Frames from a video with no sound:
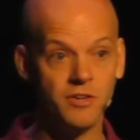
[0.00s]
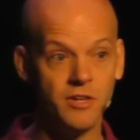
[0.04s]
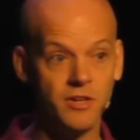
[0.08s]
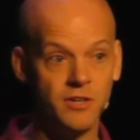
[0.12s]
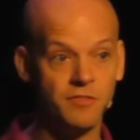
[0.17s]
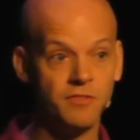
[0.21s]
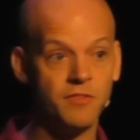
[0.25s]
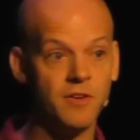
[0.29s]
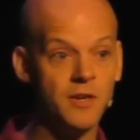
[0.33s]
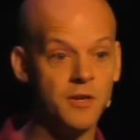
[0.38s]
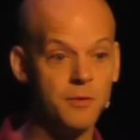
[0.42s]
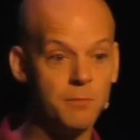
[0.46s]
a very
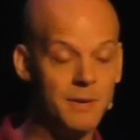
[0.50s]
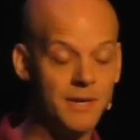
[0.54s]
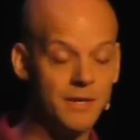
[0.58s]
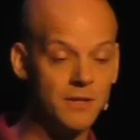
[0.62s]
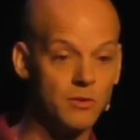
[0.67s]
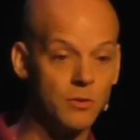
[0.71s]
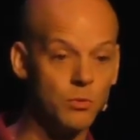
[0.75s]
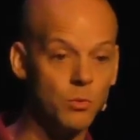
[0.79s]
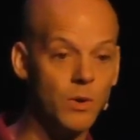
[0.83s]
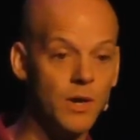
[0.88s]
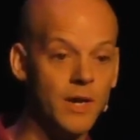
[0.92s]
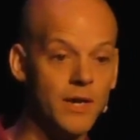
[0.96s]

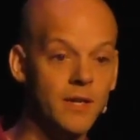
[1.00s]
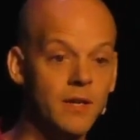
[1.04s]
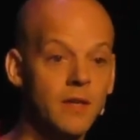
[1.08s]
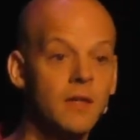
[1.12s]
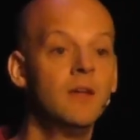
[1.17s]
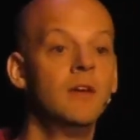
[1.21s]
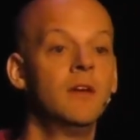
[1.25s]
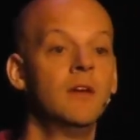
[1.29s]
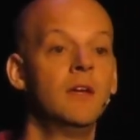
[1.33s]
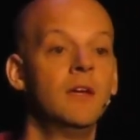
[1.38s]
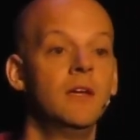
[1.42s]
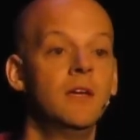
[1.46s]
fundamental way.
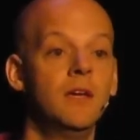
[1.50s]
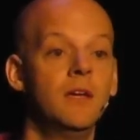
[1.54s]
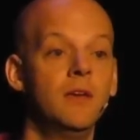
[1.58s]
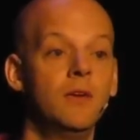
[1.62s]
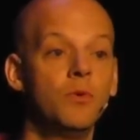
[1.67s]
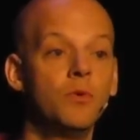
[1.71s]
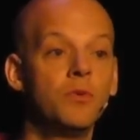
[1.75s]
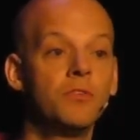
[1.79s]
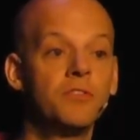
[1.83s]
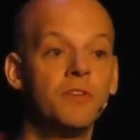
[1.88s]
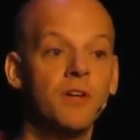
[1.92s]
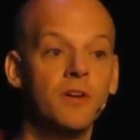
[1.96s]
It
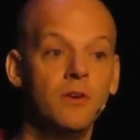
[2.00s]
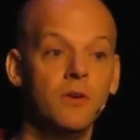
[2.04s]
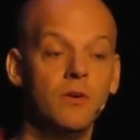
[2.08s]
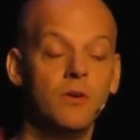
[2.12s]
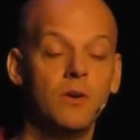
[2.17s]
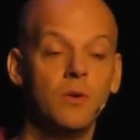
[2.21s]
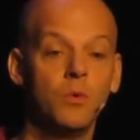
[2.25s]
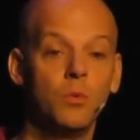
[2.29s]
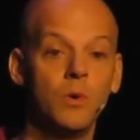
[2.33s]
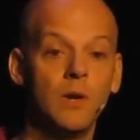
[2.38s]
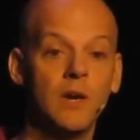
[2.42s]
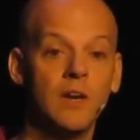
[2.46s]
also
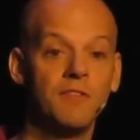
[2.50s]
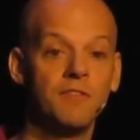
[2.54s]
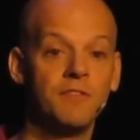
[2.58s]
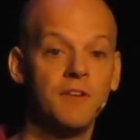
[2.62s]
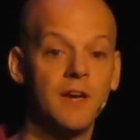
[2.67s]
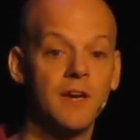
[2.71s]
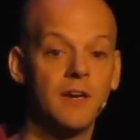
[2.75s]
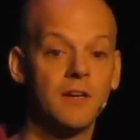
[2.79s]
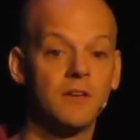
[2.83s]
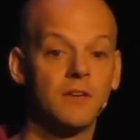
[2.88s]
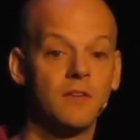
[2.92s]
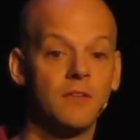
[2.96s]
will
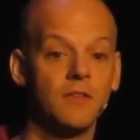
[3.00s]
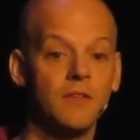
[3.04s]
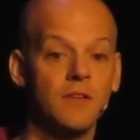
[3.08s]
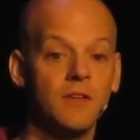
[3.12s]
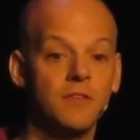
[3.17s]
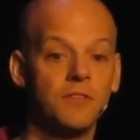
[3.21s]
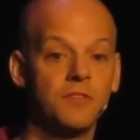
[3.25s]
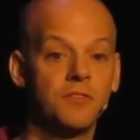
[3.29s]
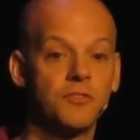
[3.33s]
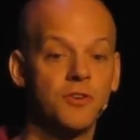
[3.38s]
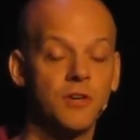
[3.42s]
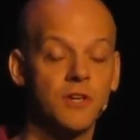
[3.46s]
affect
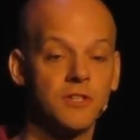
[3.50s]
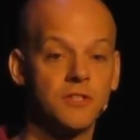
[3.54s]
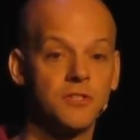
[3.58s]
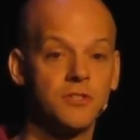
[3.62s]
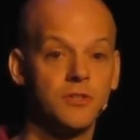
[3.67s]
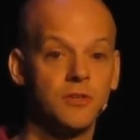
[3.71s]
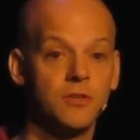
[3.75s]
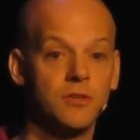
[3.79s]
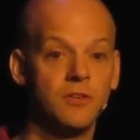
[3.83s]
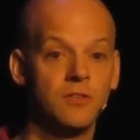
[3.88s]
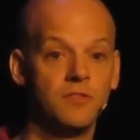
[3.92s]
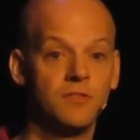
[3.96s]
the
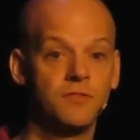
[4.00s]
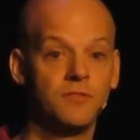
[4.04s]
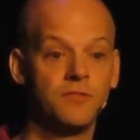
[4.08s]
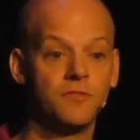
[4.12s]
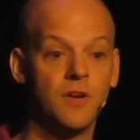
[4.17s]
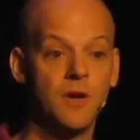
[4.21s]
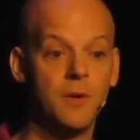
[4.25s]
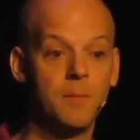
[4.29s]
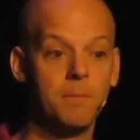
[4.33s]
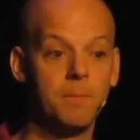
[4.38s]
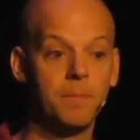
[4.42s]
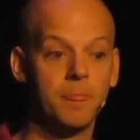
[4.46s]
structure
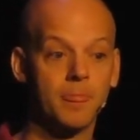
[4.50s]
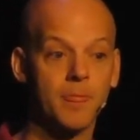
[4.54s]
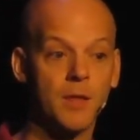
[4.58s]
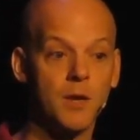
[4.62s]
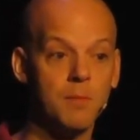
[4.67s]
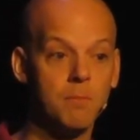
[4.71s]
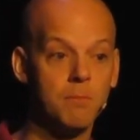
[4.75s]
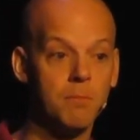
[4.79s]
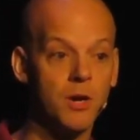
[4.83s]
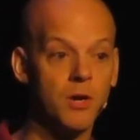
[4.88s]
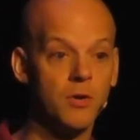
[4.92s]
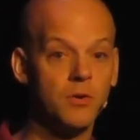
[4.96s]
of
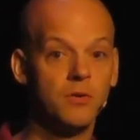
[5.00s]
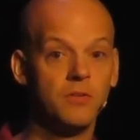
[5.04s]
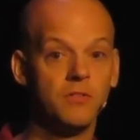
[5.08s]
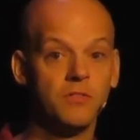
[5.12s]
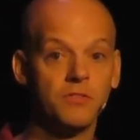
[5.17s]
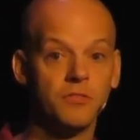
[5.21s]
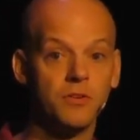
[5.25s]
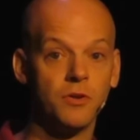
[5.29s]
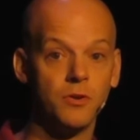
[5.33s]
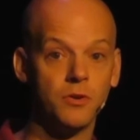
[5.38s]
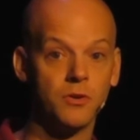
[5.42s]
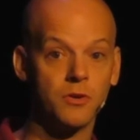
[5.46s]

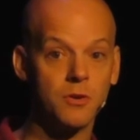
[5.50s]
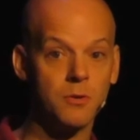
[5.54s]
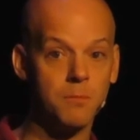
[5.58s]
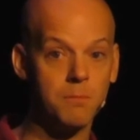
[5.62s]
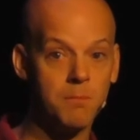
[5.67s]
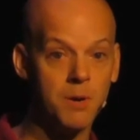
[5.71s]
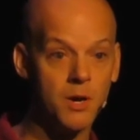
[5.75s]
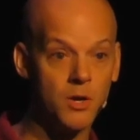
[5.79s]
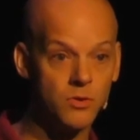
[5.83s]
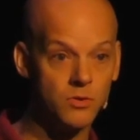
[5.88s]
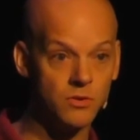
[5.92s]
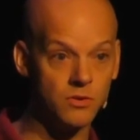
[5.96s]
components on
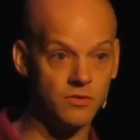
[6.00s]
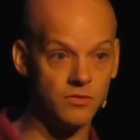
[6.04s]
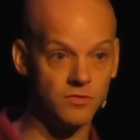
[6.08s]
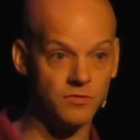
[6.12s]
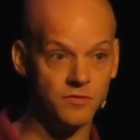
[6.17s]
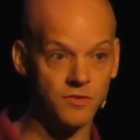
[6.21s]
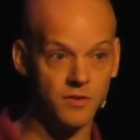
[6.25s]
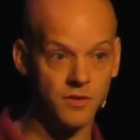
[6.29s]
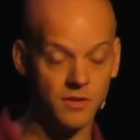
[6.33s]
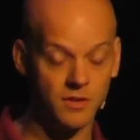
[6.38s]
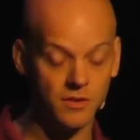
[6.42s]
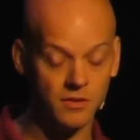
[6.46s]
component
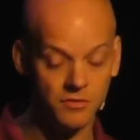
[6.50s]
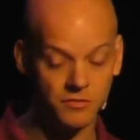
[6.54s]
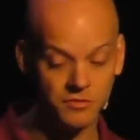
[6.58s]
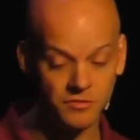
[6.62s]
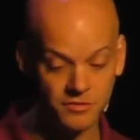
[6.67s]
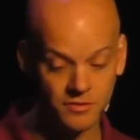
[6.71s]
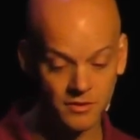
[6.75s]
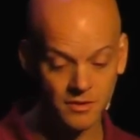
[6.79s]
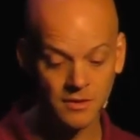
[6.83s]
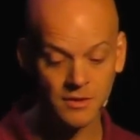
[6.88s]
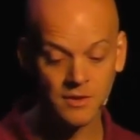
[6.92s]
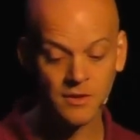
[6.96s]

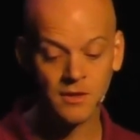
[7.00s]
files.